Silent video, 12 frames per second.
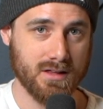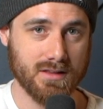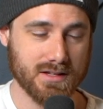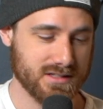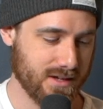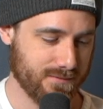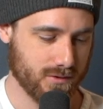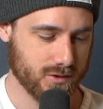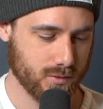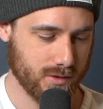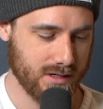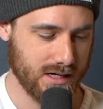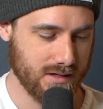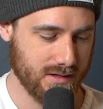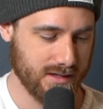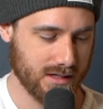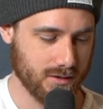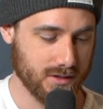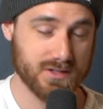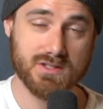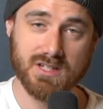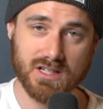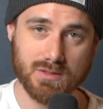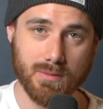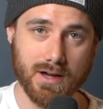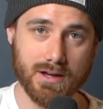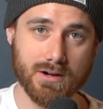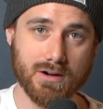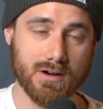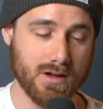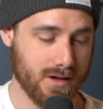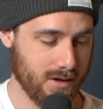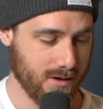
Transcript: That's that first one. And then they go to 6 minor,